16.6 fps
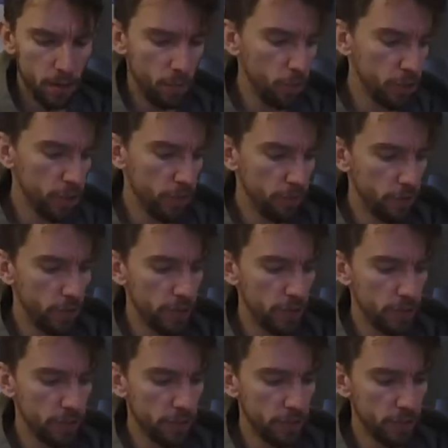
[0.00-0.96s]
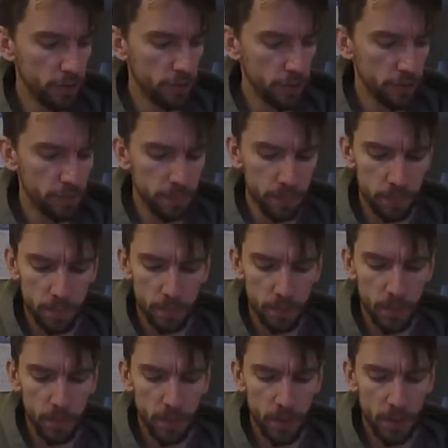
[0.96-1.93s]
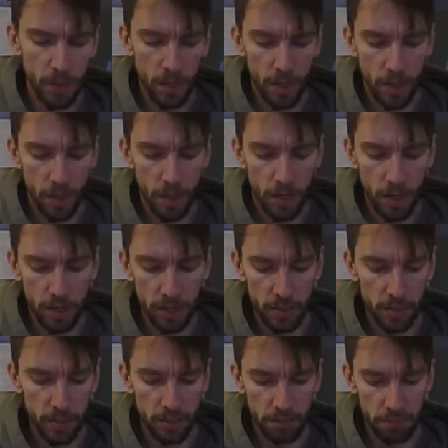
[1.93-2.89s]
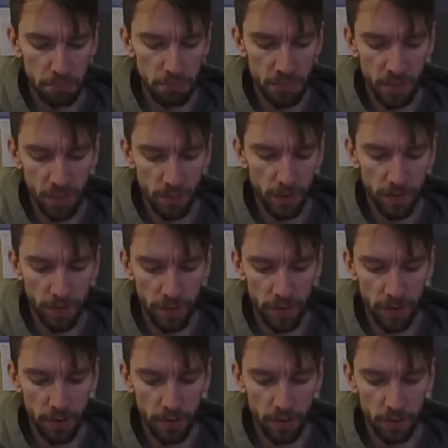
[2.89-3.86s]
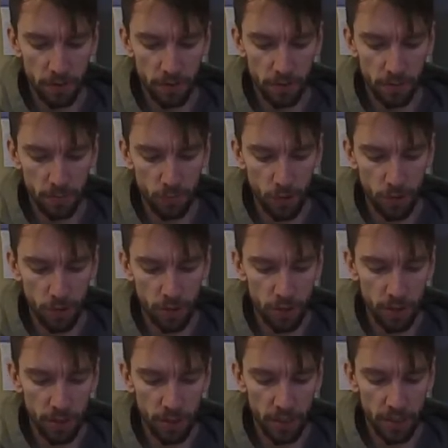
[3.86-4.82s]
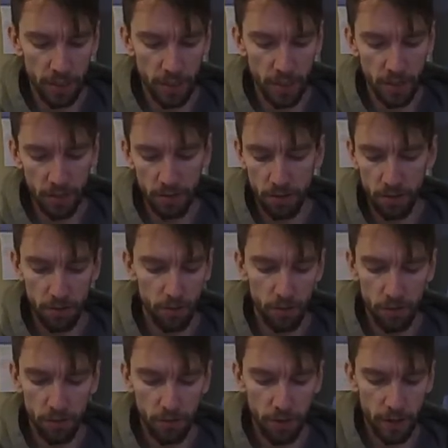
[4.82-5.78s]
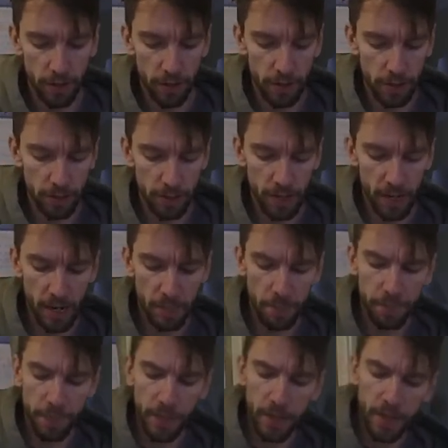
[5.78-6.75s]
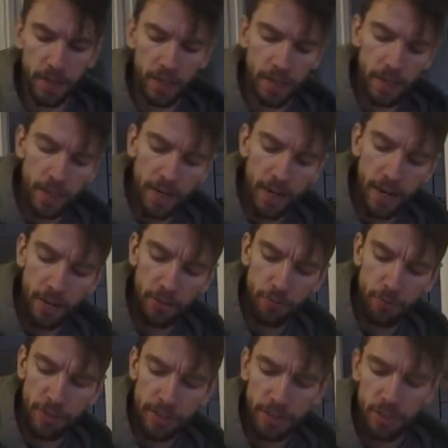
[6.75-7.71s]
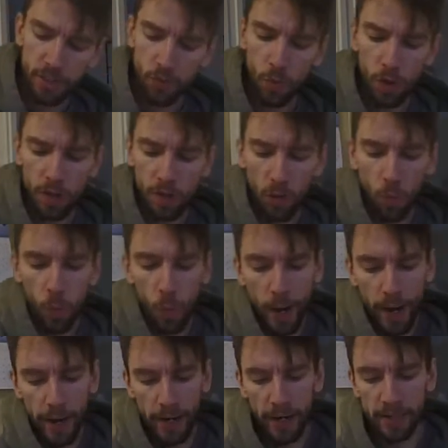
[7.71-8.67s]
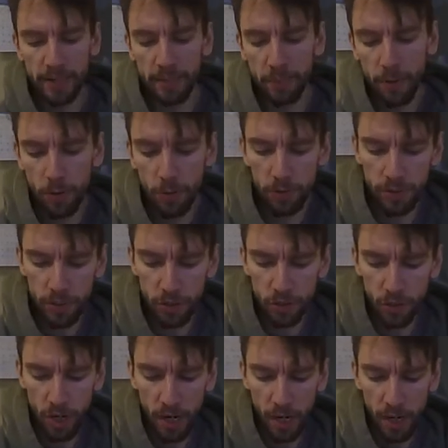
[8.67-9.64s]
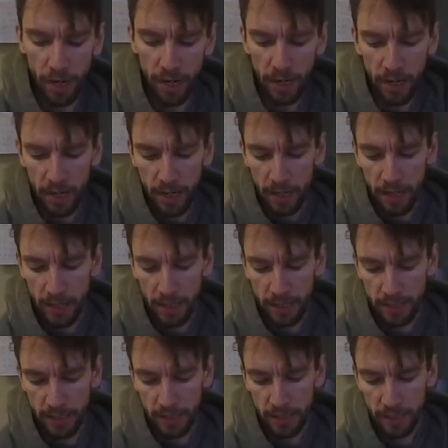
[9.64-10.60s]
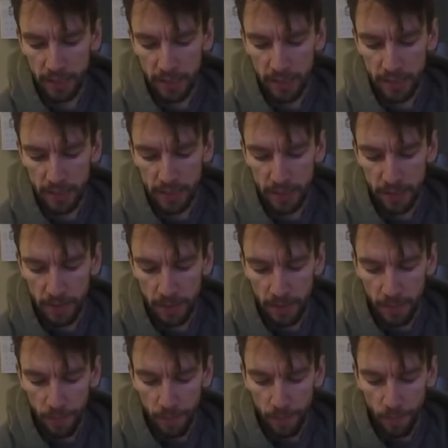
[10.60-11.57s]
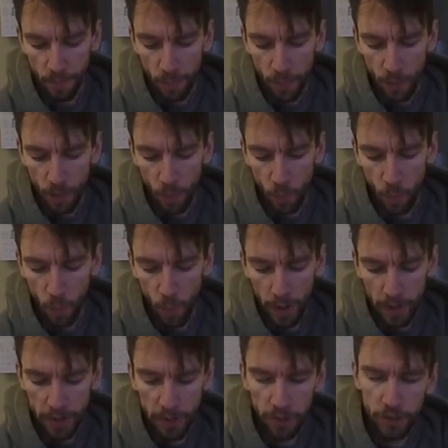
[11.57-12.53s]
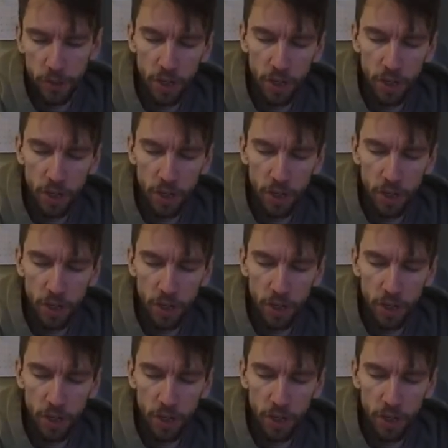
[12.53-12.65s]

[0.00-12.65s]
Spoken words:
whichever it is you're using. And I just take my fingers, throw some water on like that, or under a tap. And the reason you want it wet as opposed to dry is because when you're